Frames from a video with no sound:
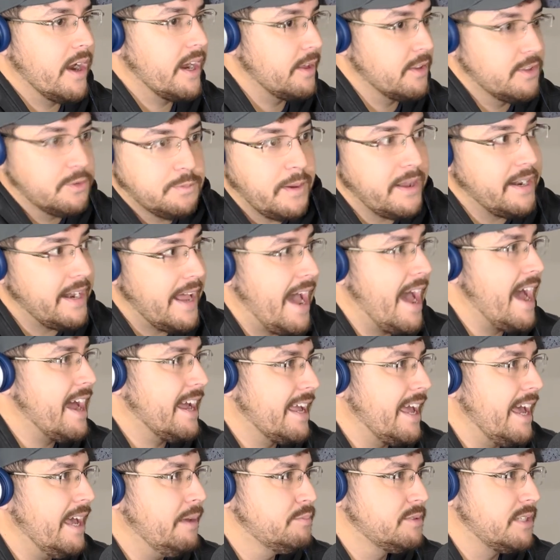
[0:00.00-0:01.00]
spend at
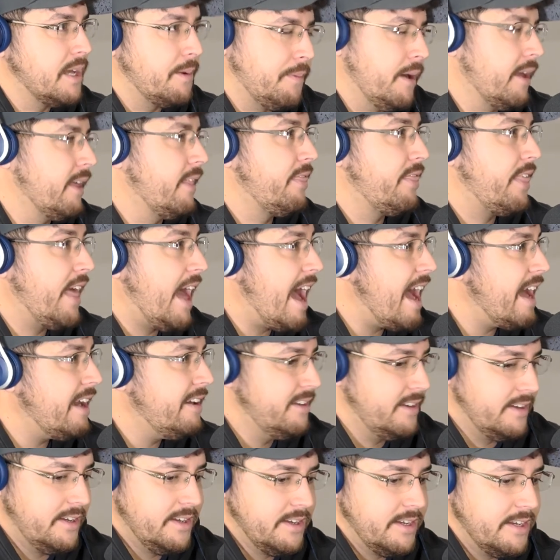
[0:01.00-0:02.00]
GameStop. Like that
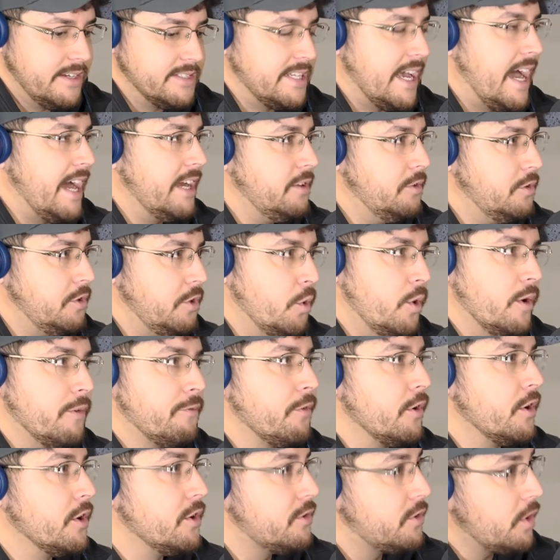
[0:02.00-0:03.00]
is how you do it.
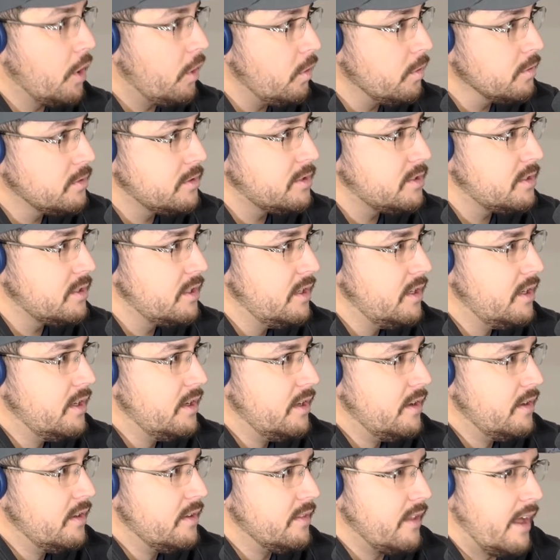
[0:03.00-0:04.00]
For adults,
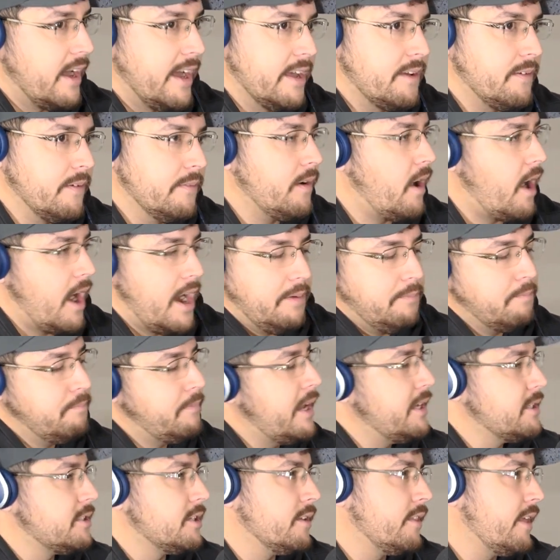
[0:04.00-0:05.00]
like, all right,
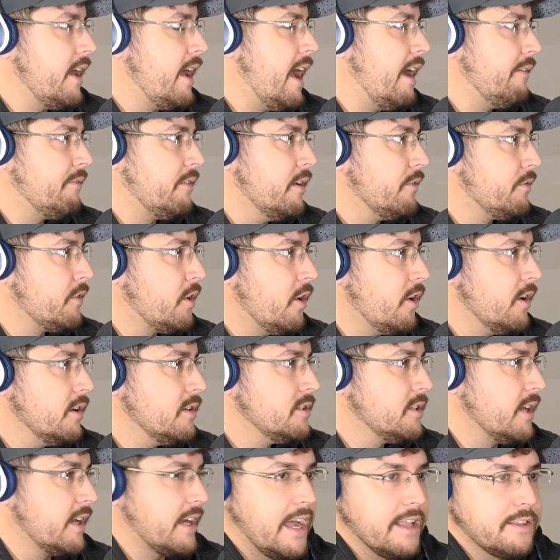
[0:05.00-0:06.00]
Mesa, they have gift
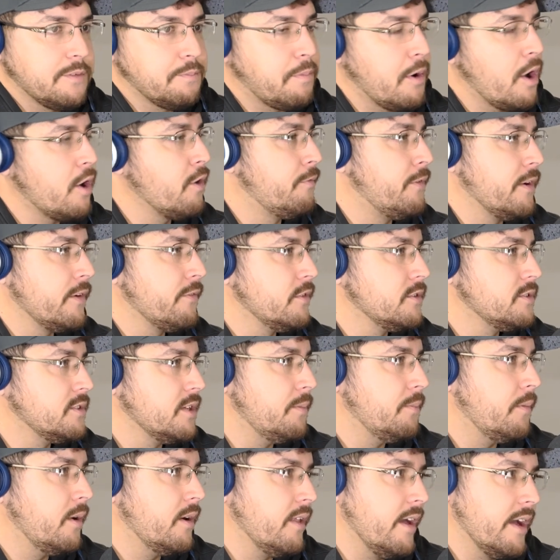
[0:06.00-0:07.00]
cards. Like that's perfect for
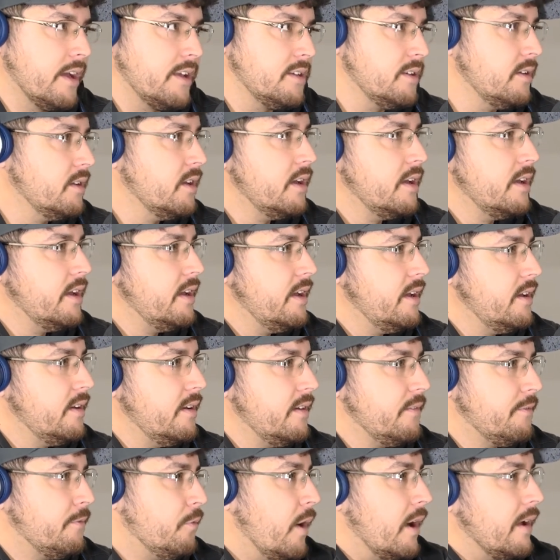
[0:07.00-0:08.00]
someone. Like
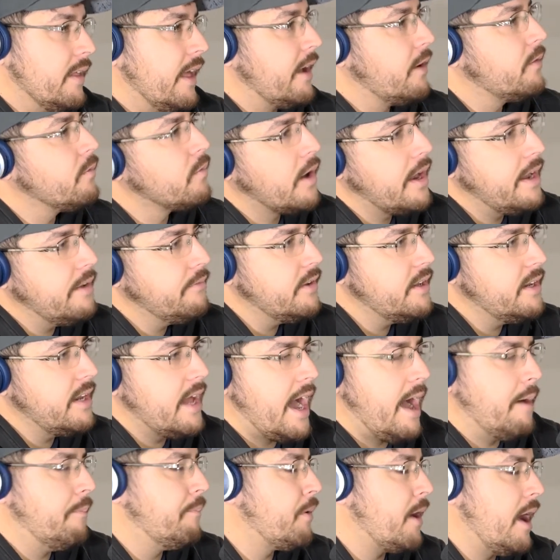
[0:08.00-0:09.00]
Raven,
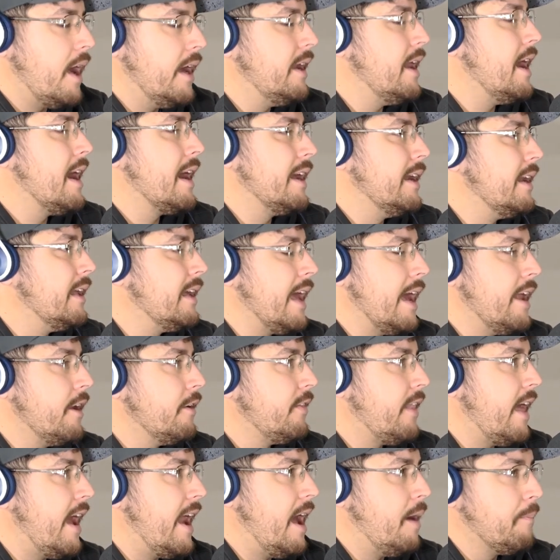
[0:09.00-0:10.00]
I'm probably not going to get her
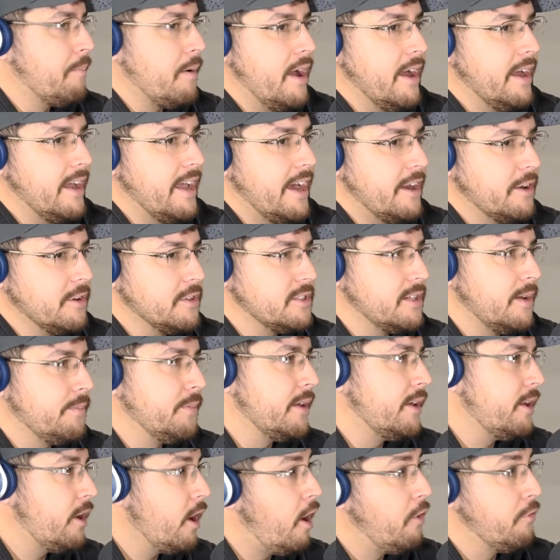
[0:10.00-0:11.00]
that. I'll probably get her something
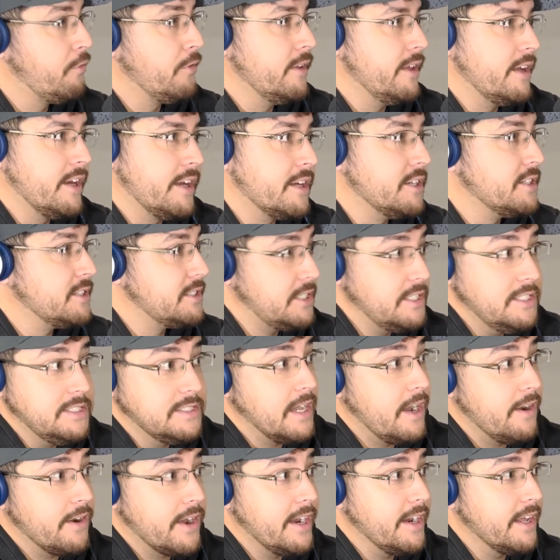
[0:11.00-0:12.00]
golf related because she's
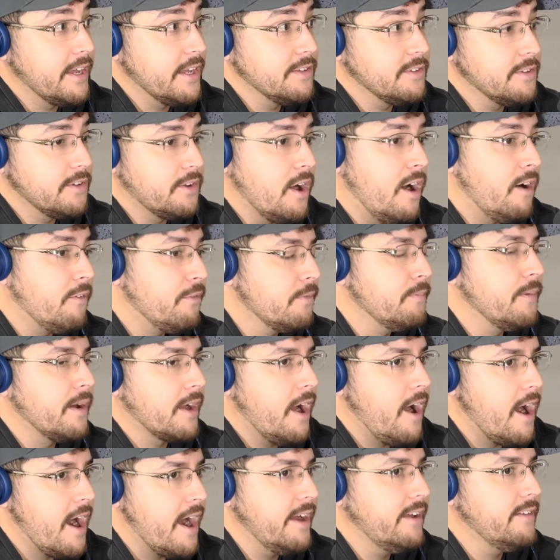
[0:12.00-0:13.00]
now getting into golf. I'm like,
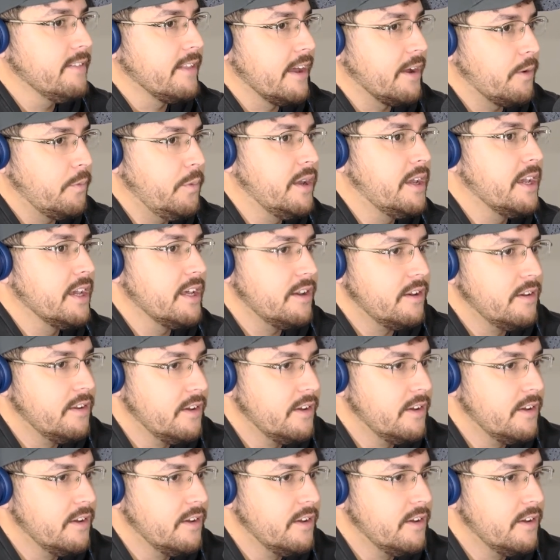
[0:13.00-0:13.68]
all right, like we could,